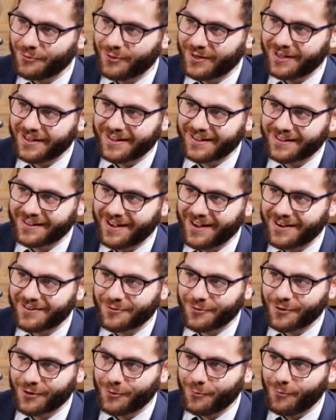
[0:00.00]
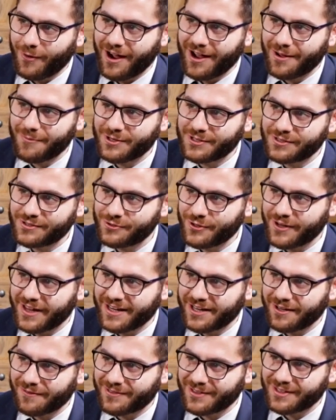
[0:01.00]
or clear-cut requirements to
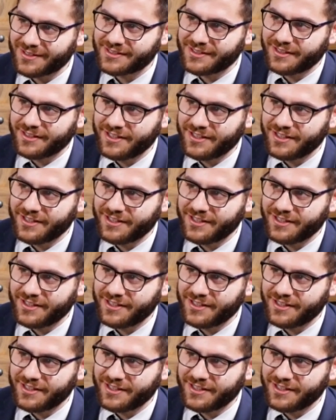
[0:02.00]
any of this,